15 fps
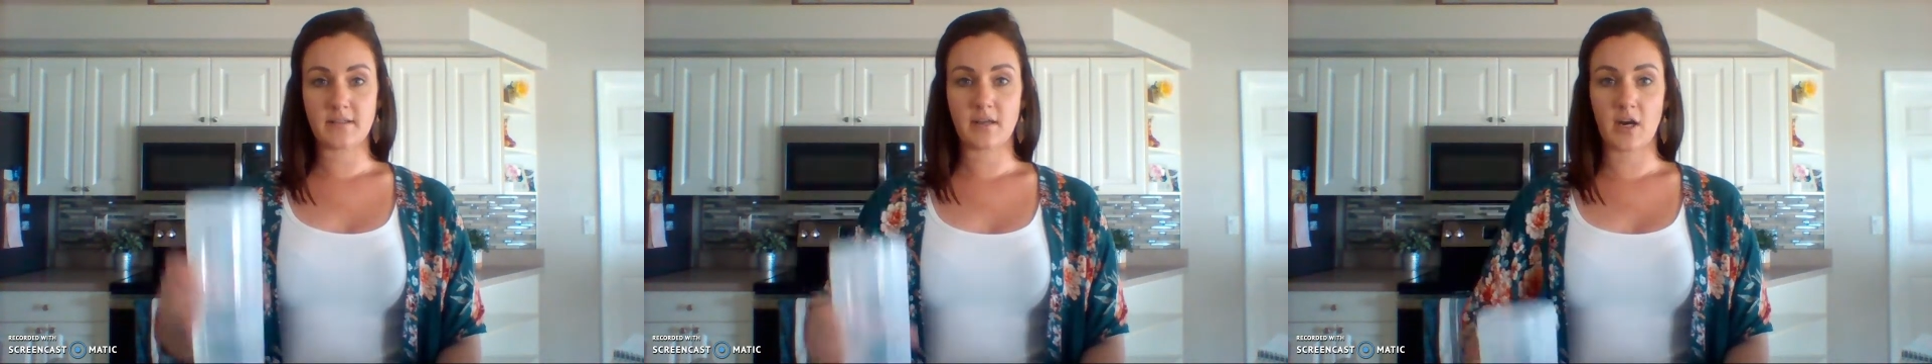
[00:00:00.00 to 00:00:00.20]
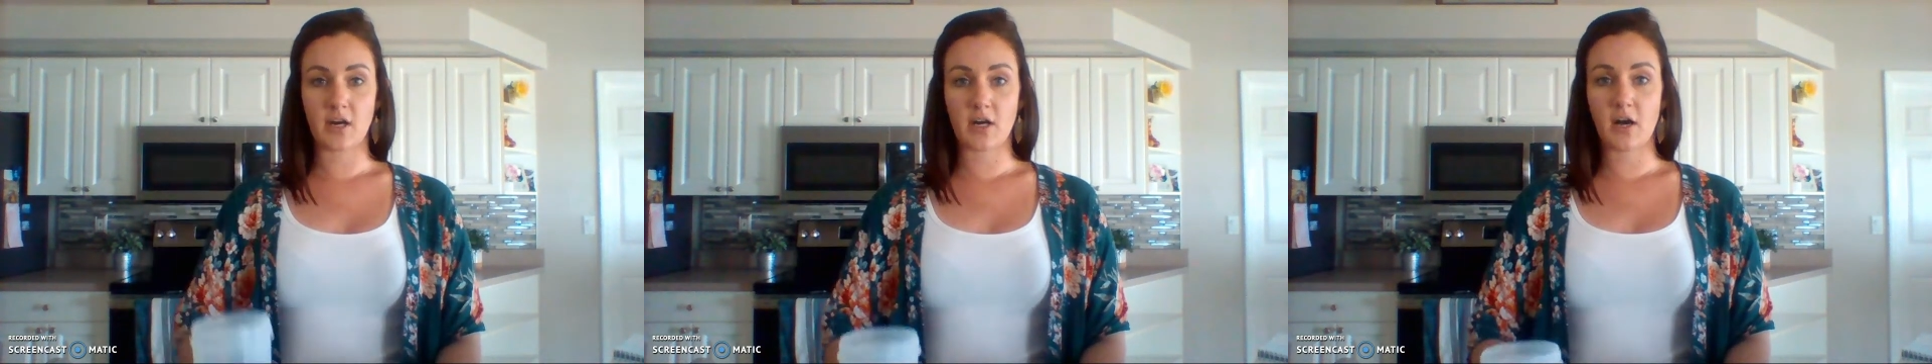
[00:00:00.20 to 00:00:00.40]

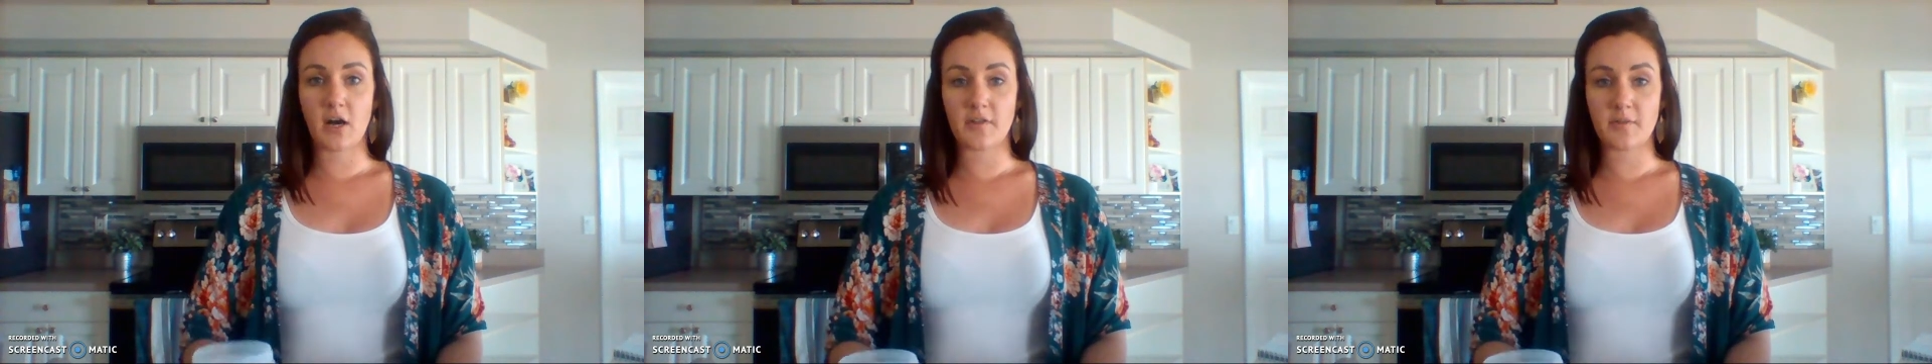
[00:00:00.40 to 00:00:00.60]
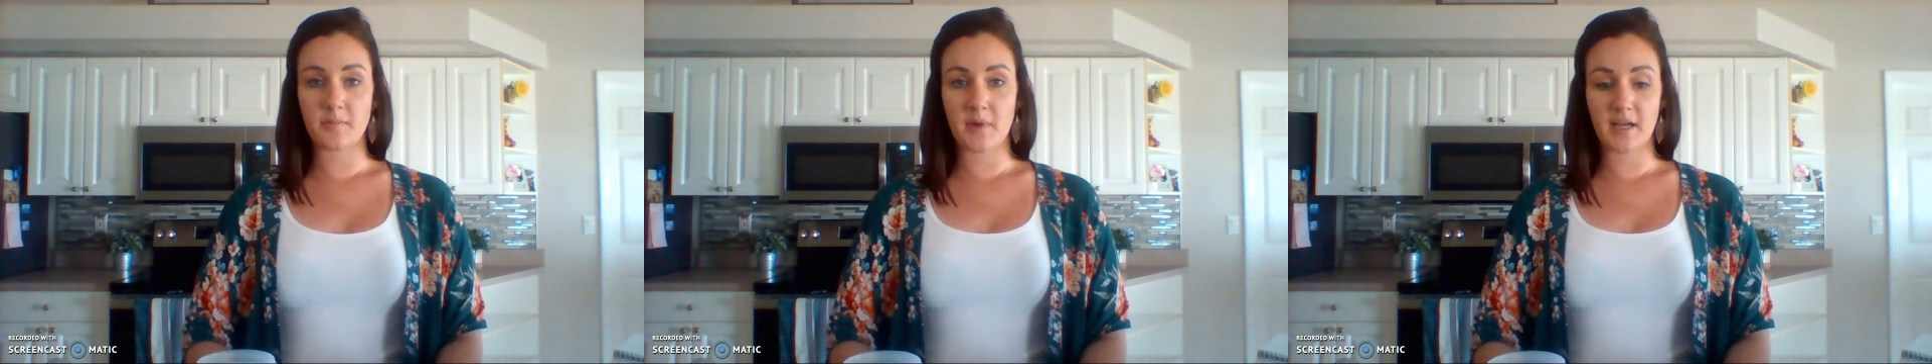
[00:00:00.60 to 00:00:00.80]
Our
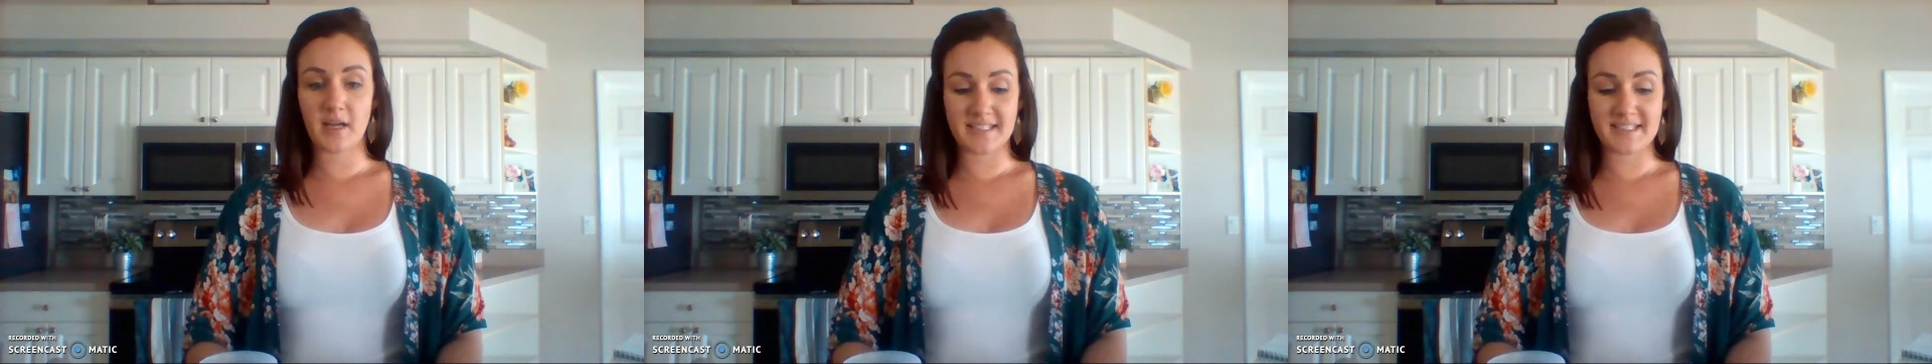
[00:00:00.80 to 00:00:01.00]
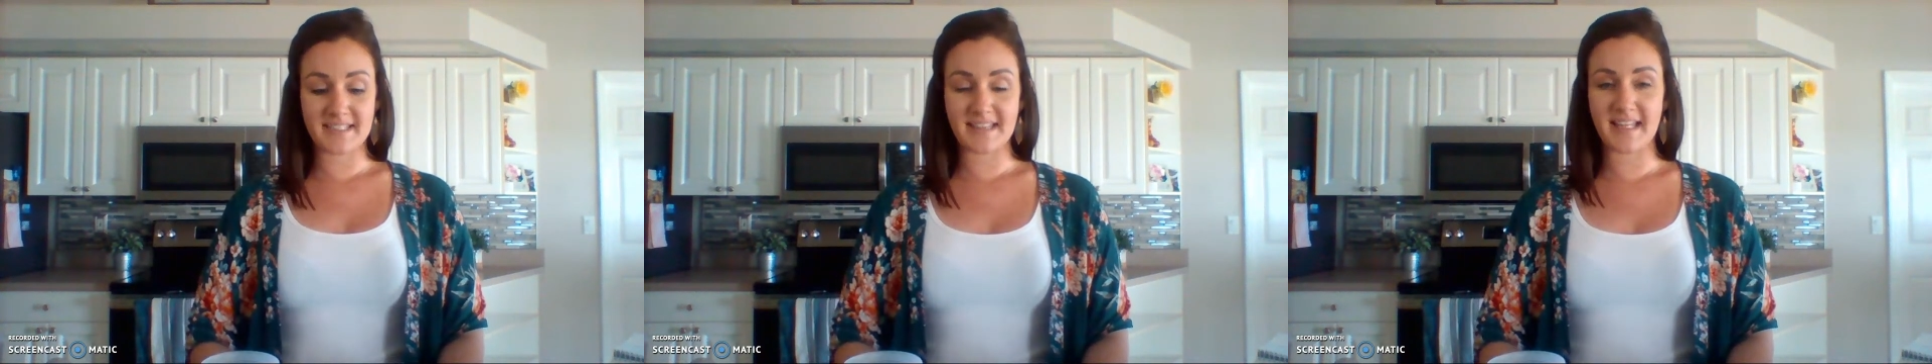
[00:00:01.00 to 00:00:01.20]
coffee mug
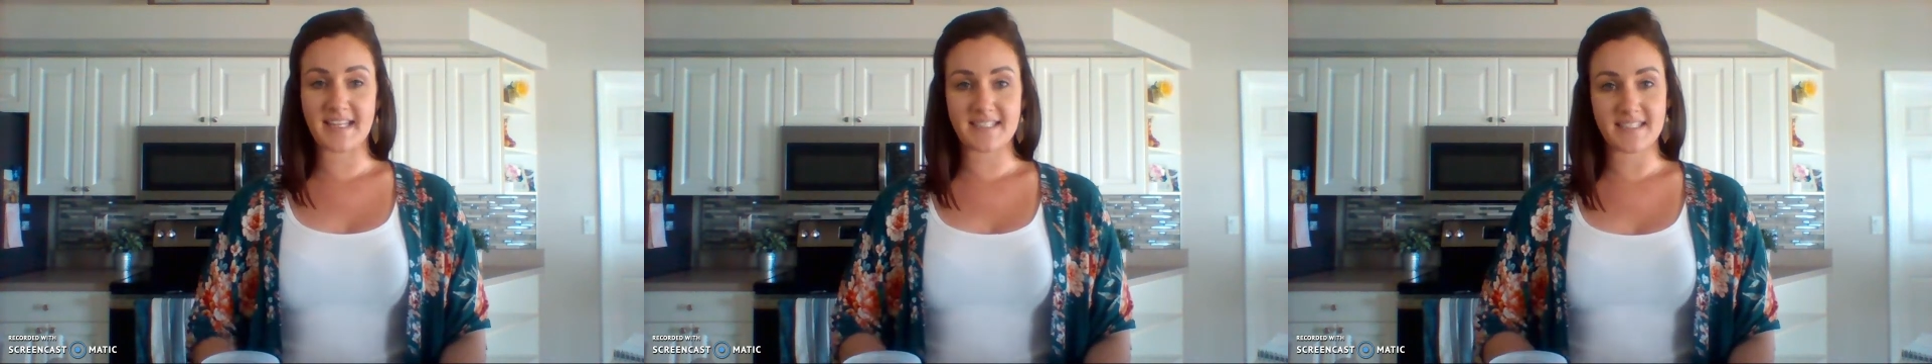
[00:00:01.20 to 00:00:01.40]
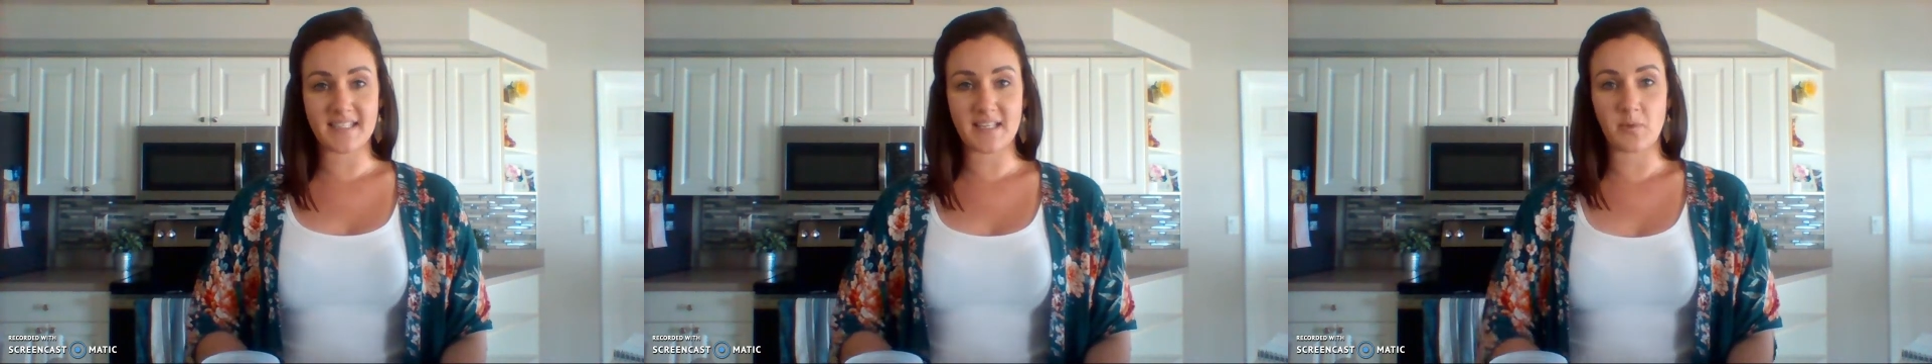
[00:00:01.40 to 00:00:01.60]
is less
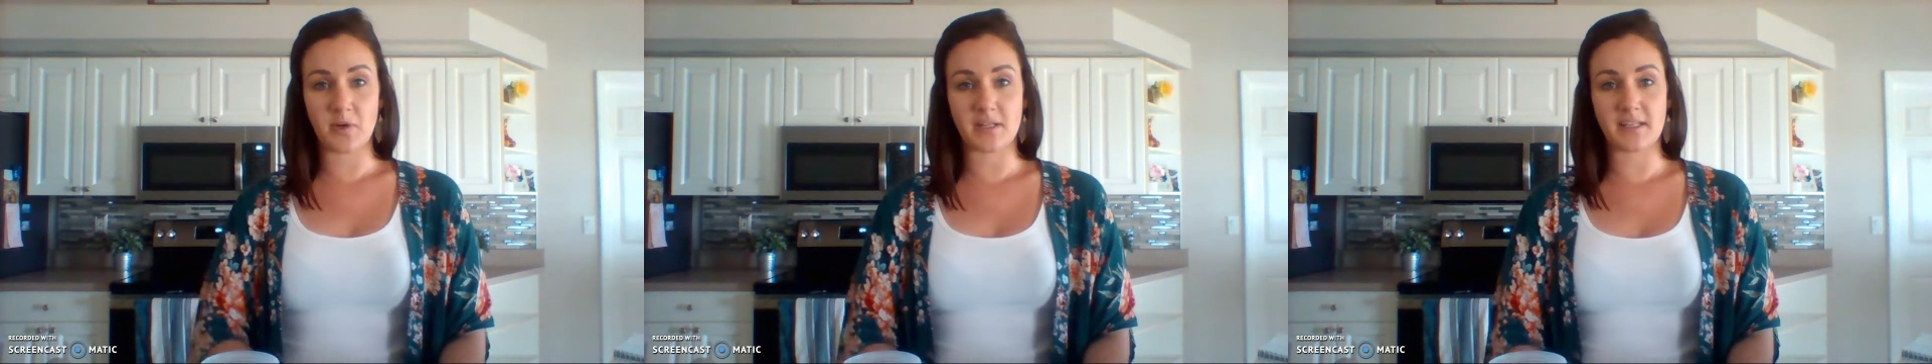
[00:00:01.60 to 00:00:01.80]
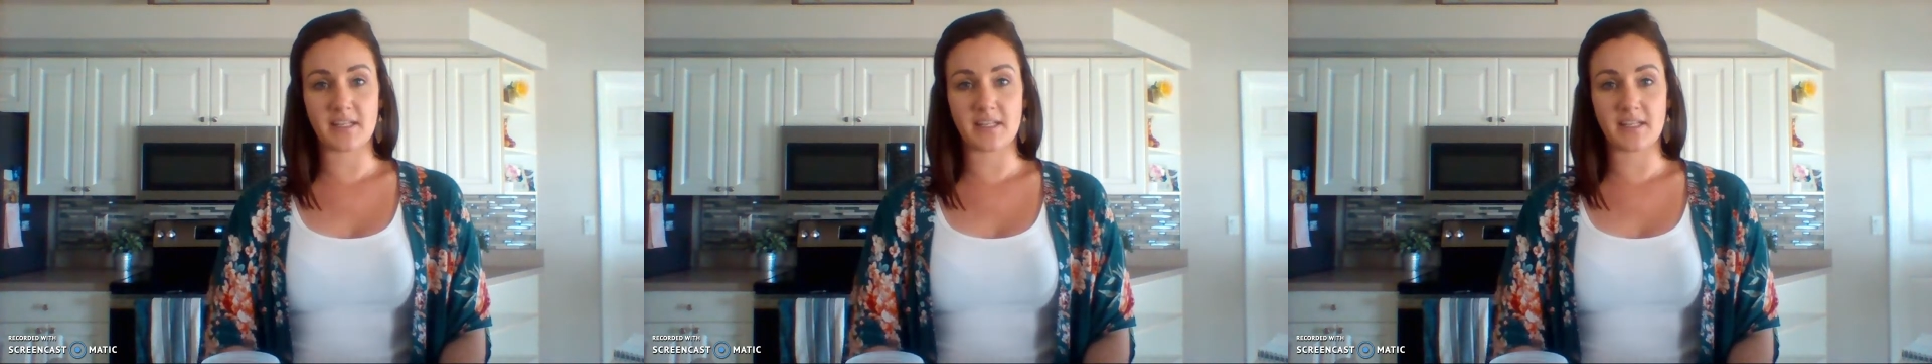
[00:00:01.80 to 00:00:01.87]
than 1